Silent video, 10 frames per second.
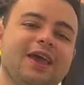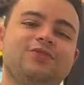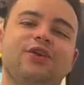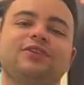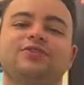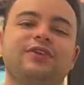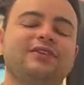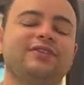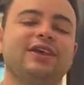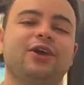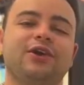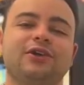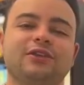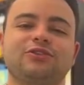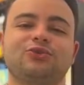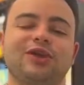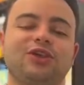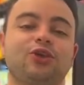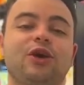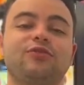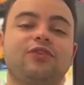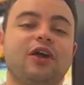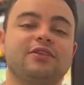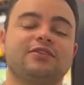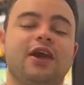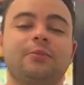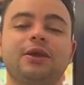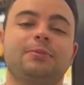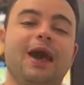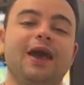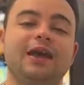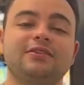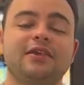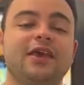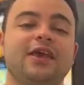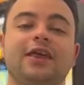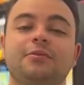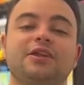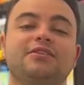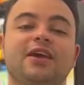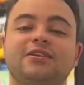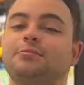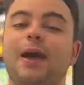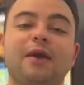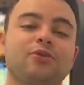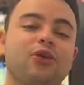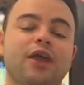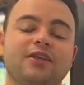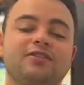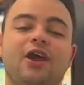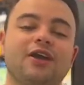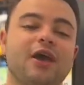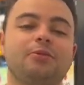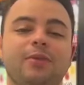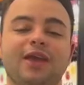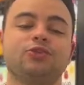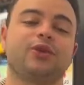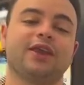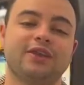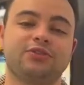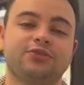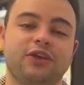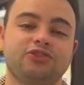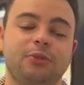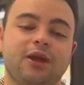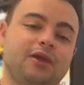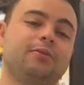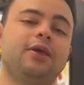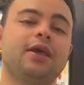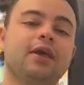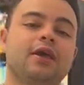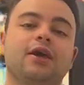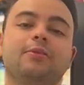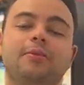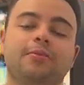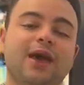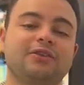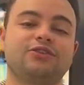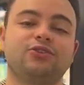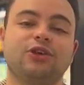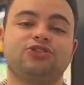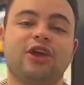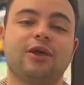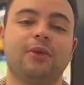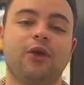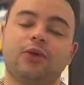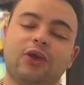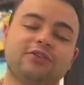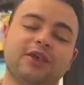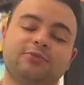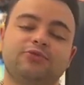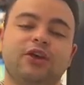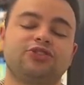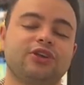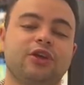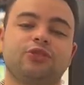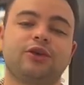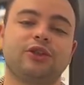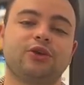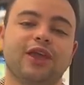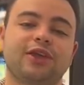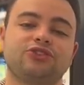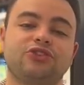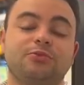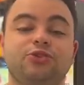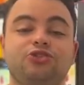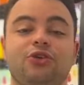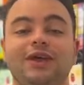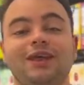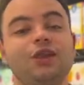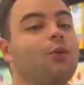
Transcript: Hey friends, Vinnie Vino here this week. You know what? Fall is coming upon us, and that means yes, pomegranates are coming back to Randazzo Fresh Market. Come by the store, check them out. We always have them fresh at our three locations. But you know what?